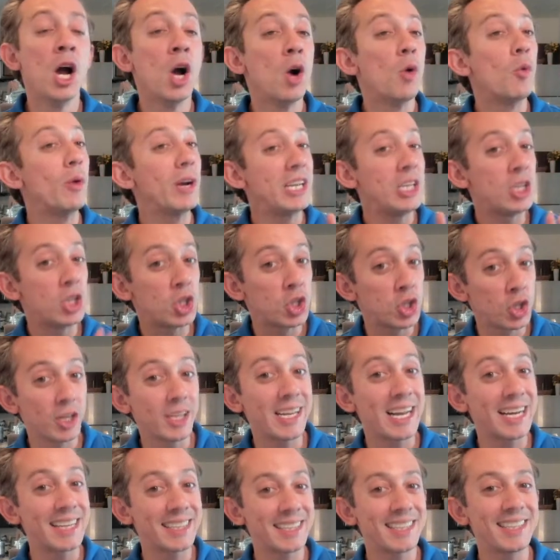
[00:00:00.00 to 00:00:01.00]
We should
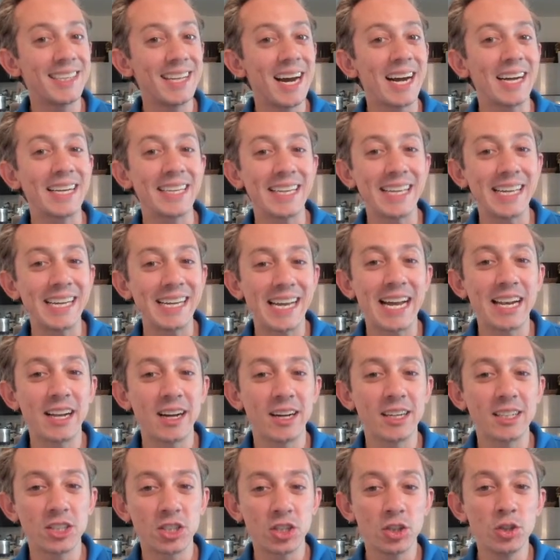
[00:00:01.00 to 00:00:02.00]
get to 90 again
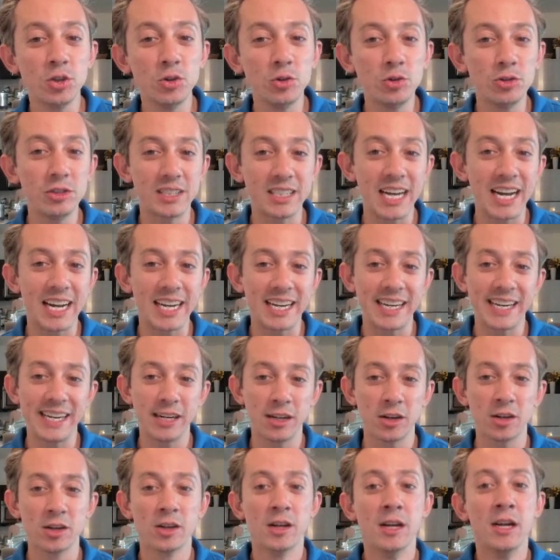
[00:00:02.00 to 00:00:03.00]
on Tuesday
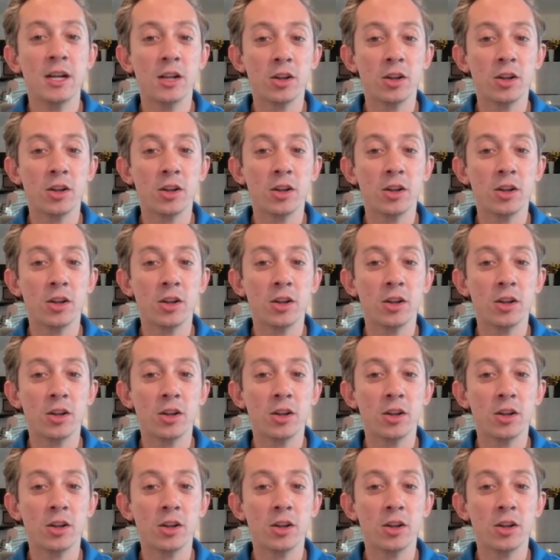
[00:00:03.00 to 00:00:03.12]
here.